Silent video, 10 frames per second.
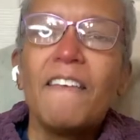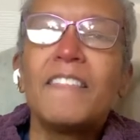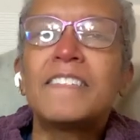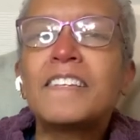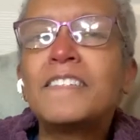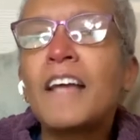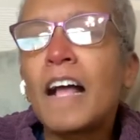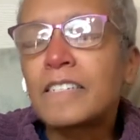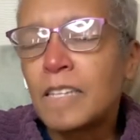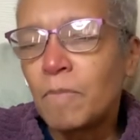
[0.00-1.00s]
This is
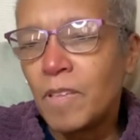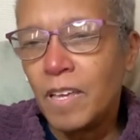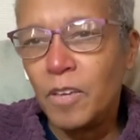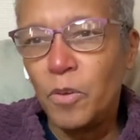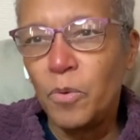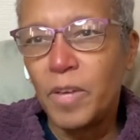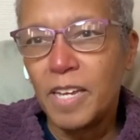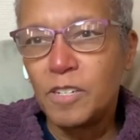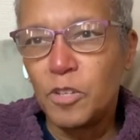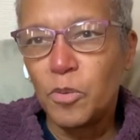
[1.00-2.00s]
not something you
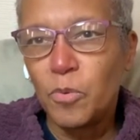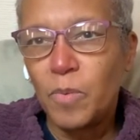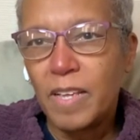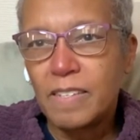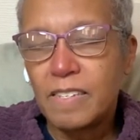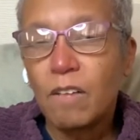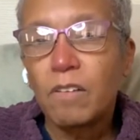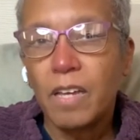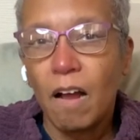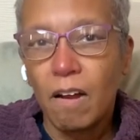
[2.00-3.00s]
can do with
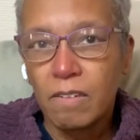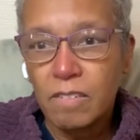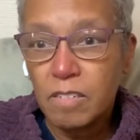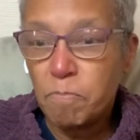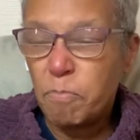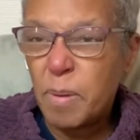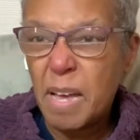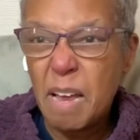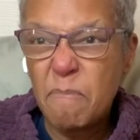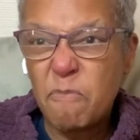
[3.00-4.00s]
silk yarns,
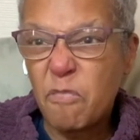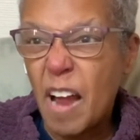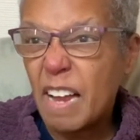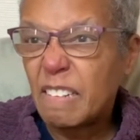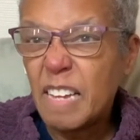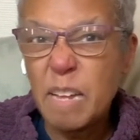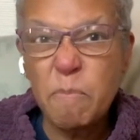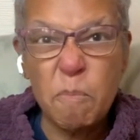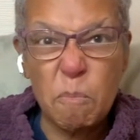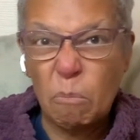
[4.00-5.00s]
but frankly,
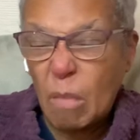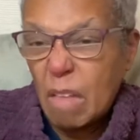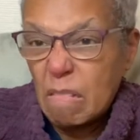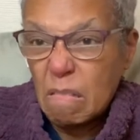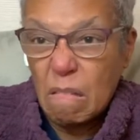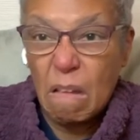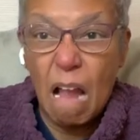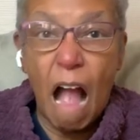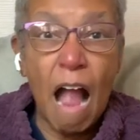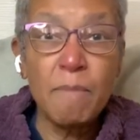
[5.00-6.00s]

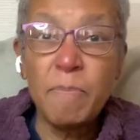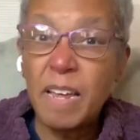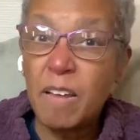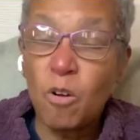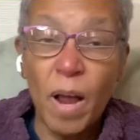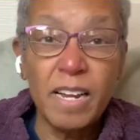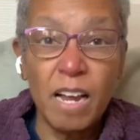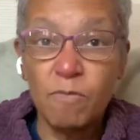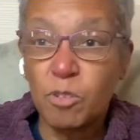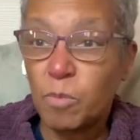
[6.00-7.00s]
I'd be quite
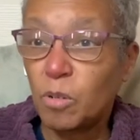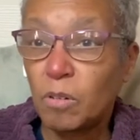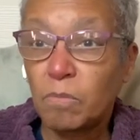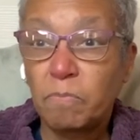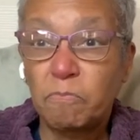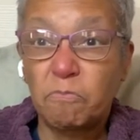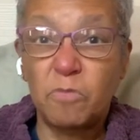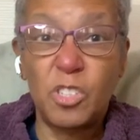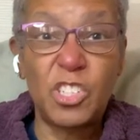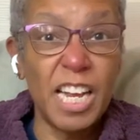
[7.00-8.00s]
comfortable
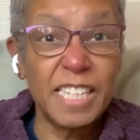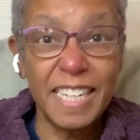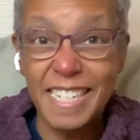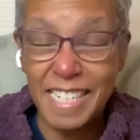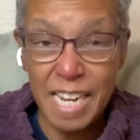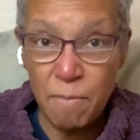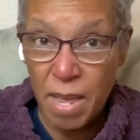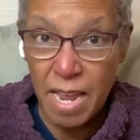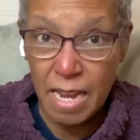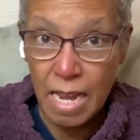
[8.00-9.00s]
gently
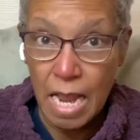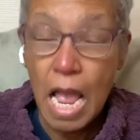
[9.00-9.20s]
steaming